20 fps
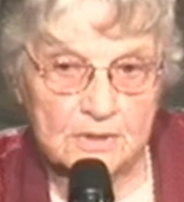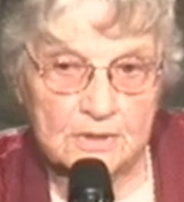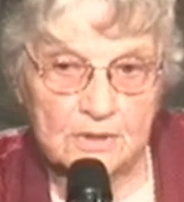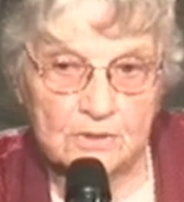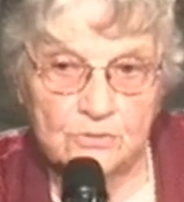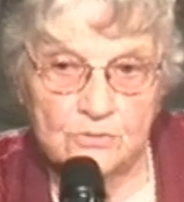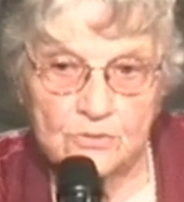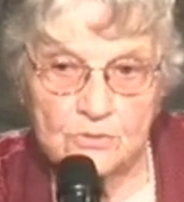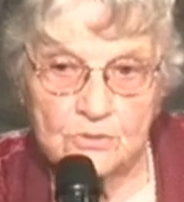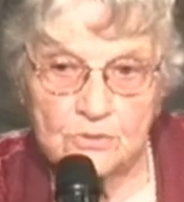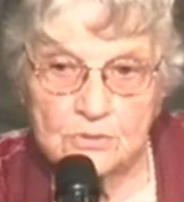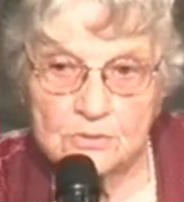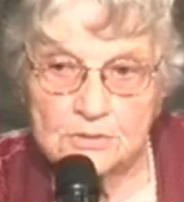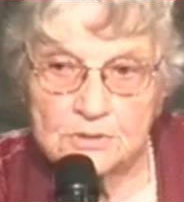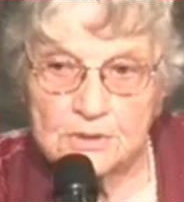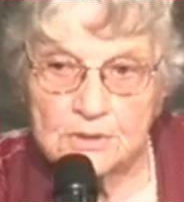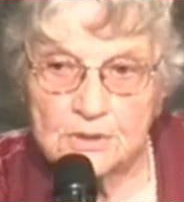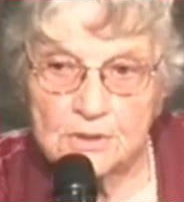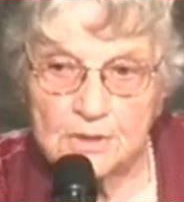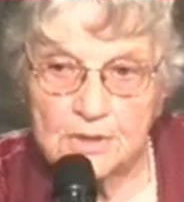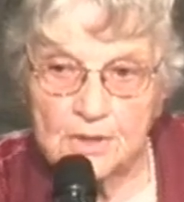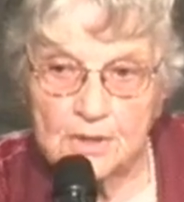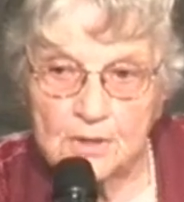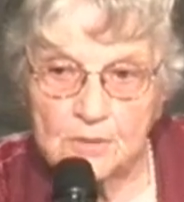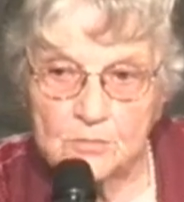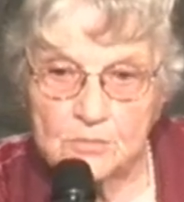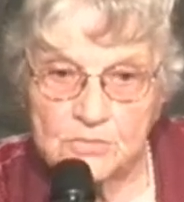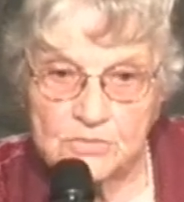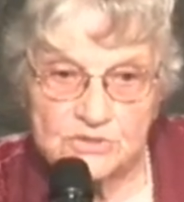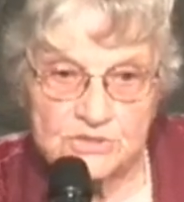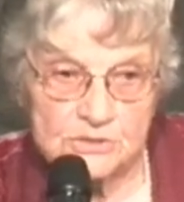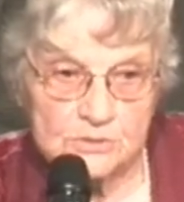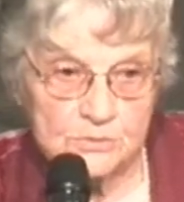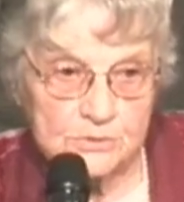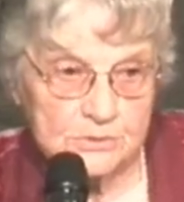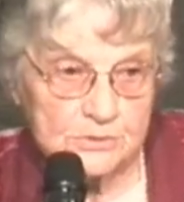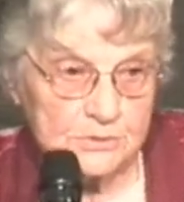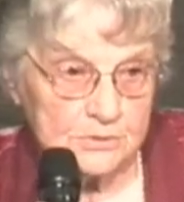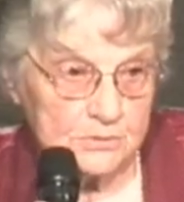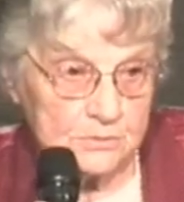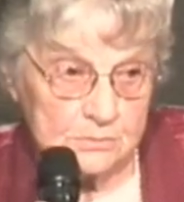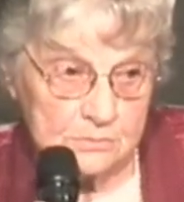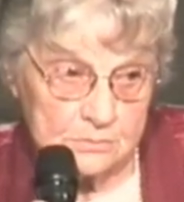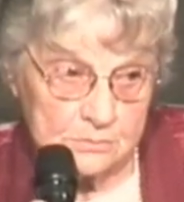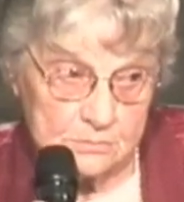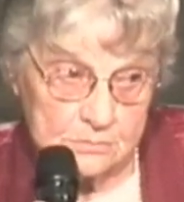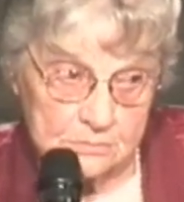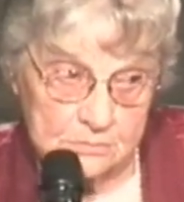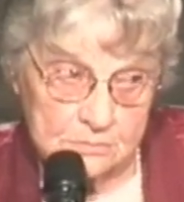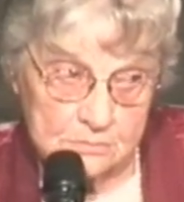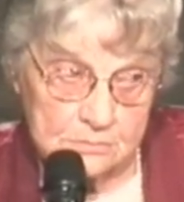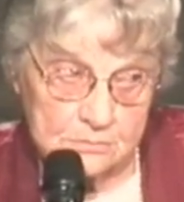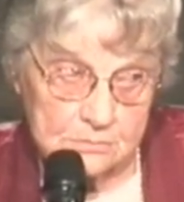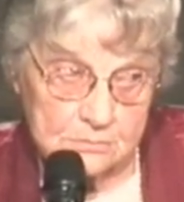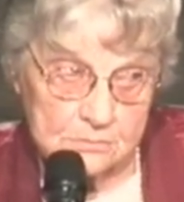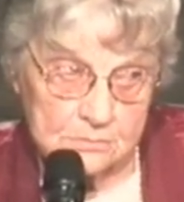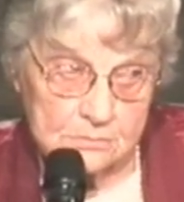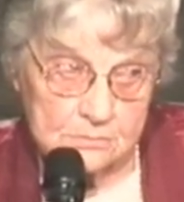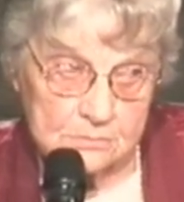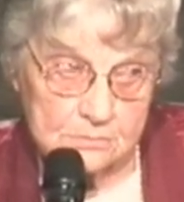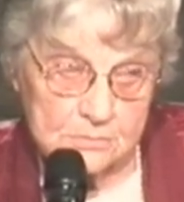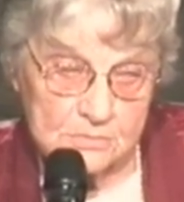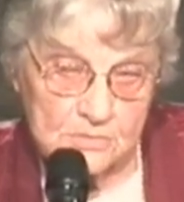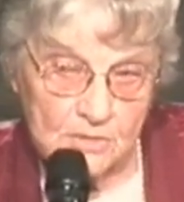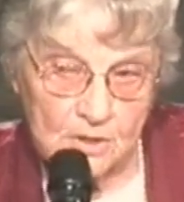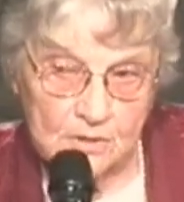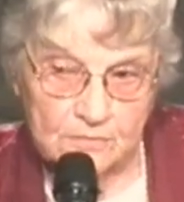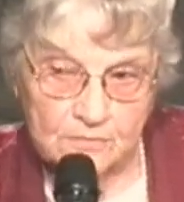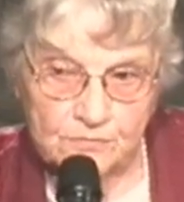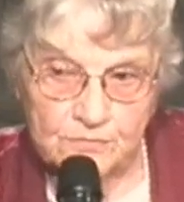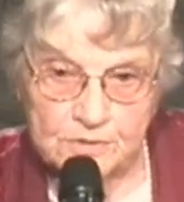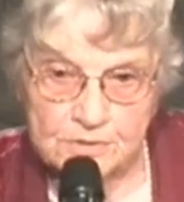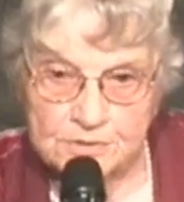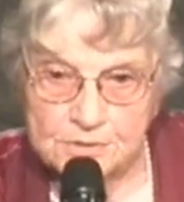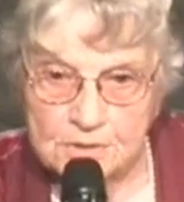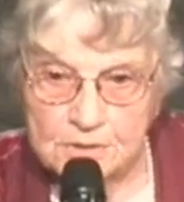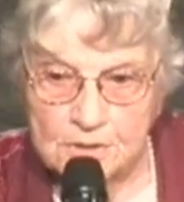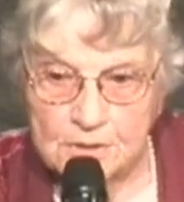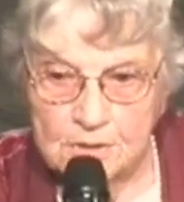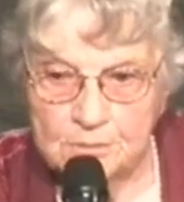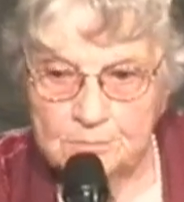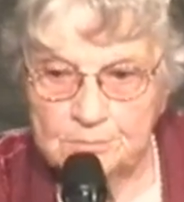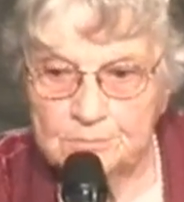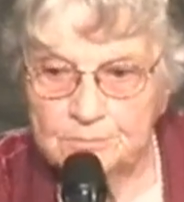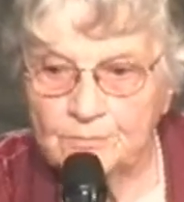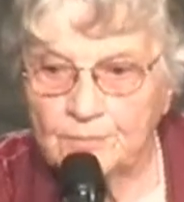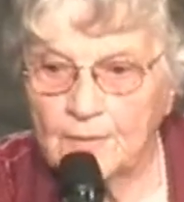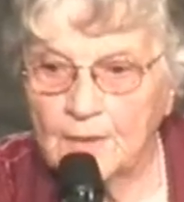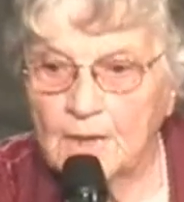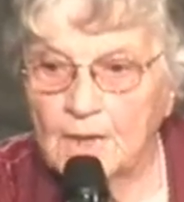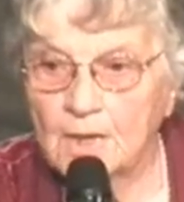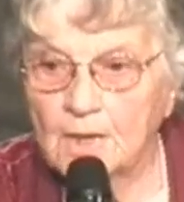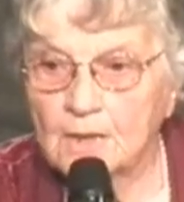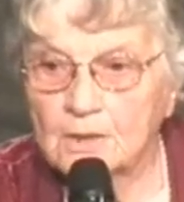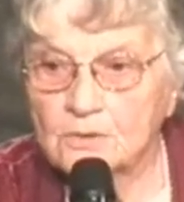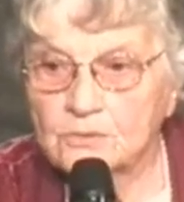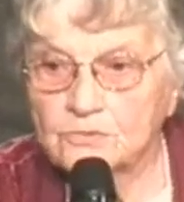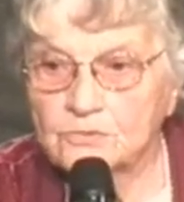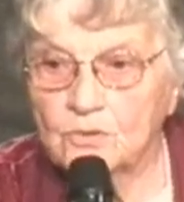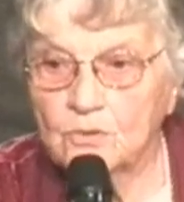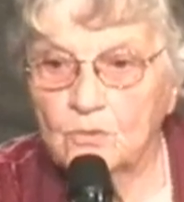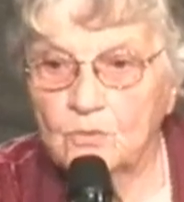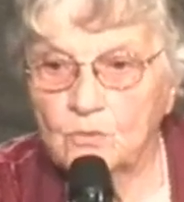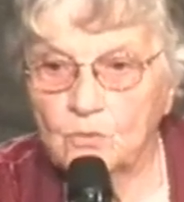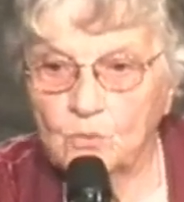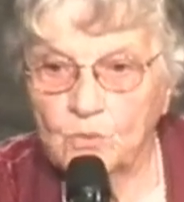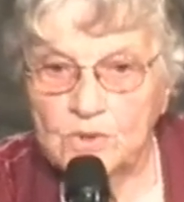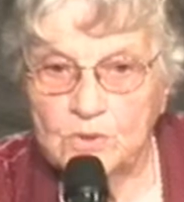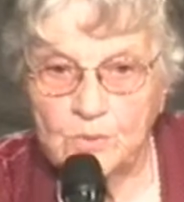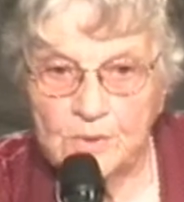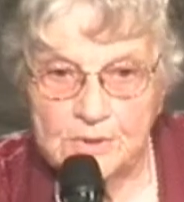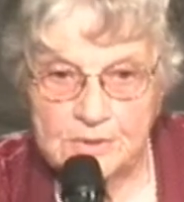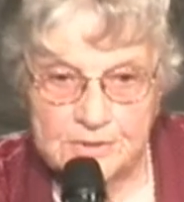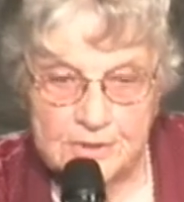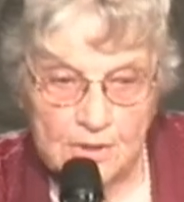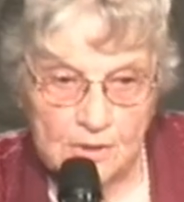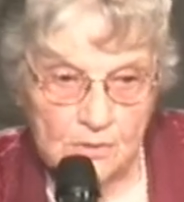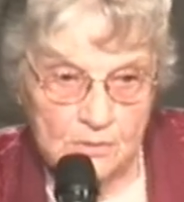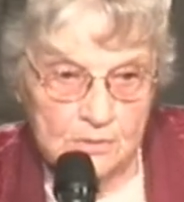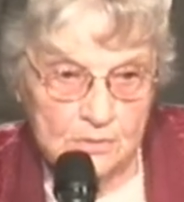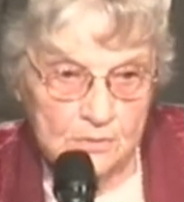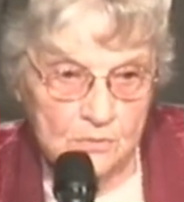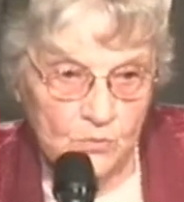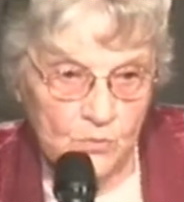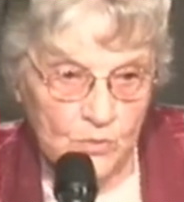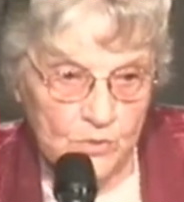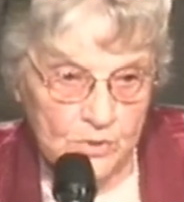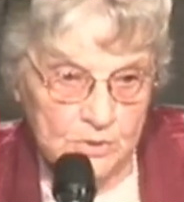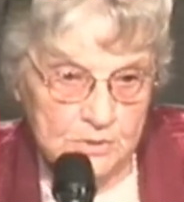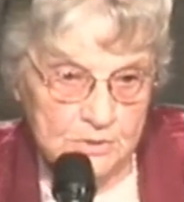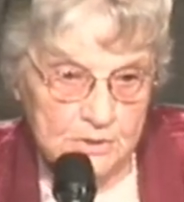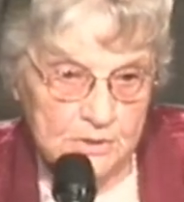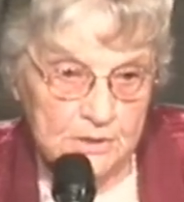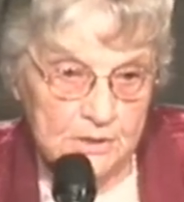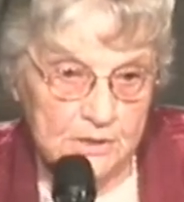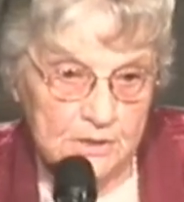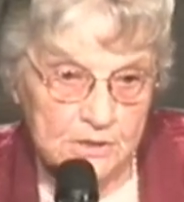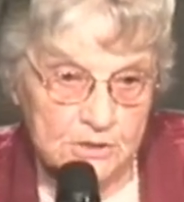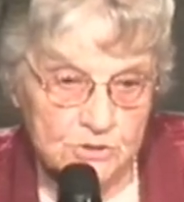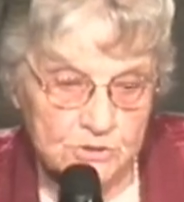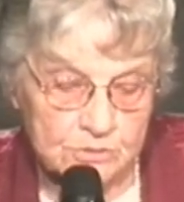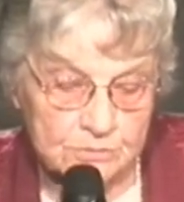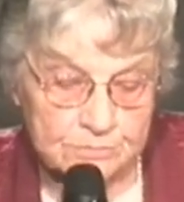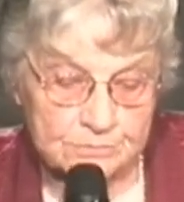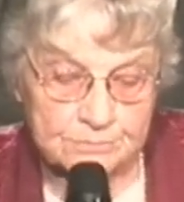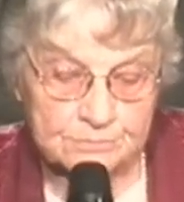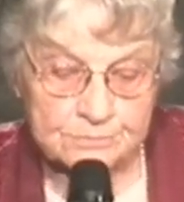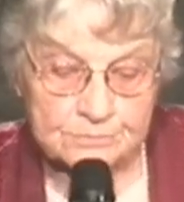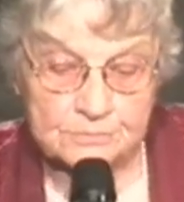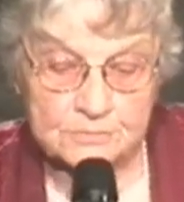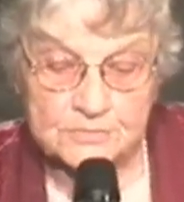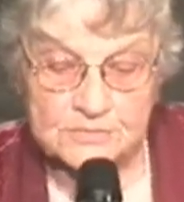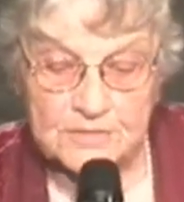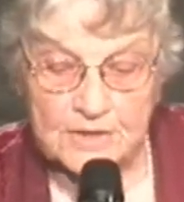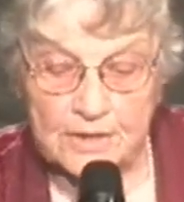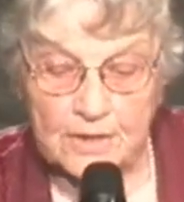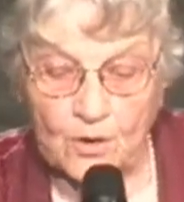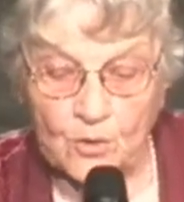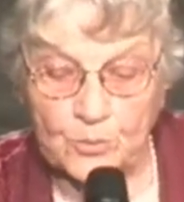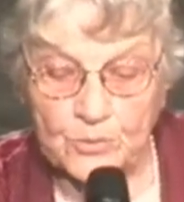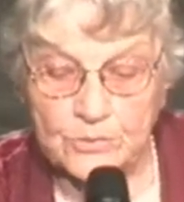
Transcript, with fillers: cook didn't come. She was not fit to come. So we went down and worked in the kitchen to help her.